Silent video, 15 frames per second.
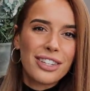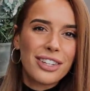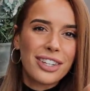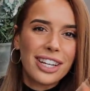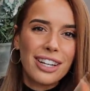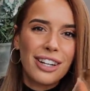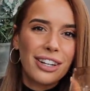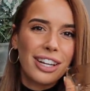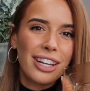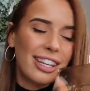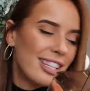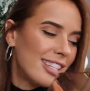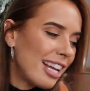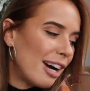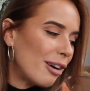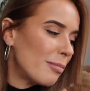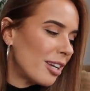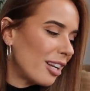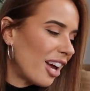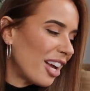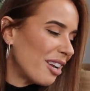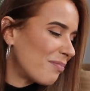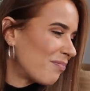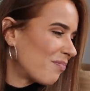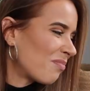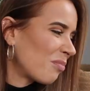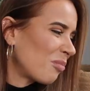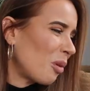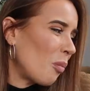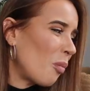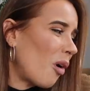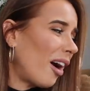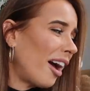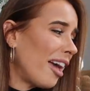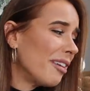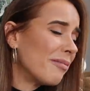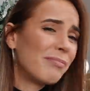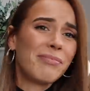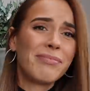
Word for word: you're gonna look at this now and be like, why?